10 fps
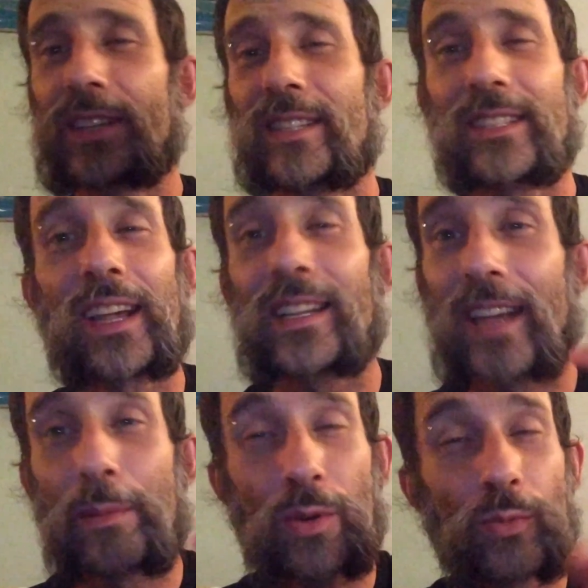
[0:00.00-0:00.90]
unless the
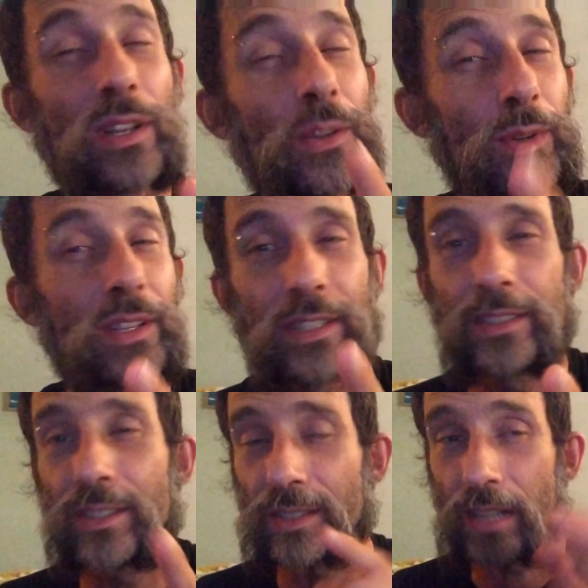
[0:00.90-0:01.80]
second time you're really,
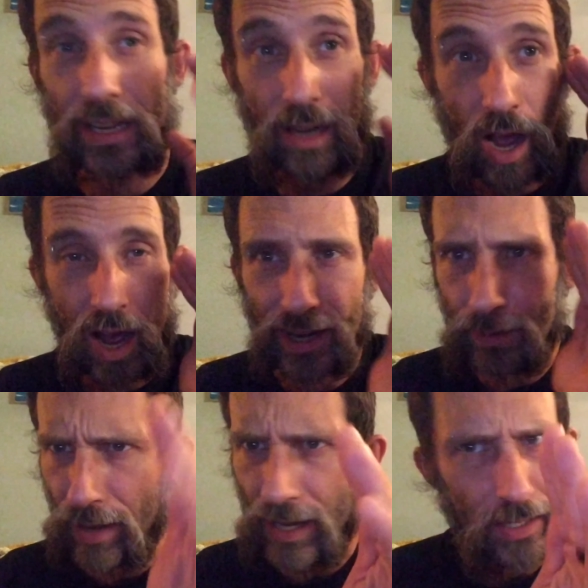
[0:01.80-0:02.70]
really just like on
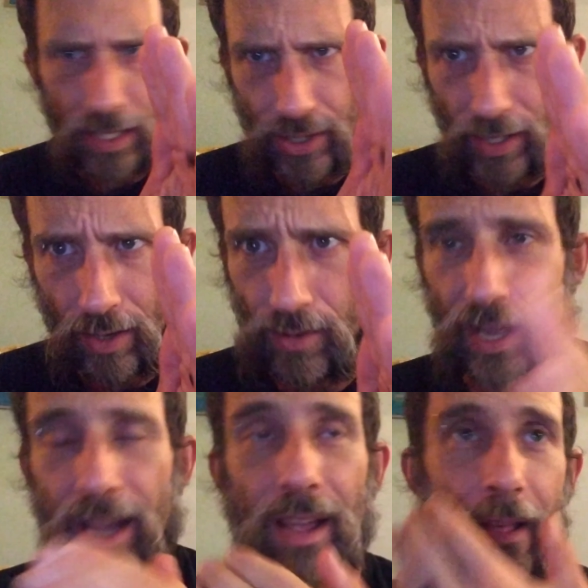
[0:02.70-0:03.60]
it, paying attention, like,
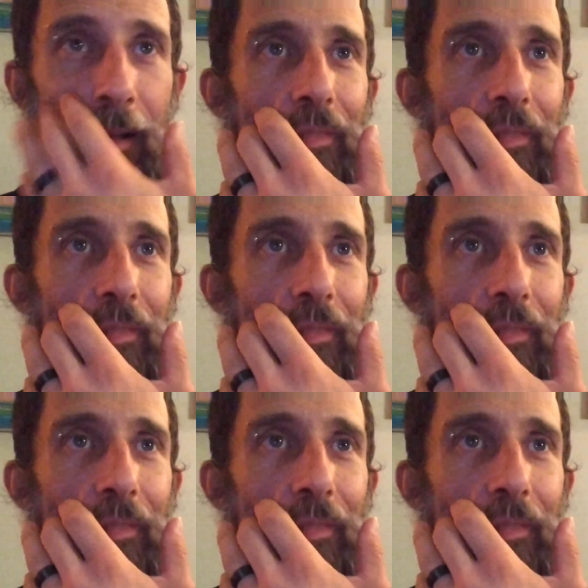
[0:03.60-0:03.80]
okay,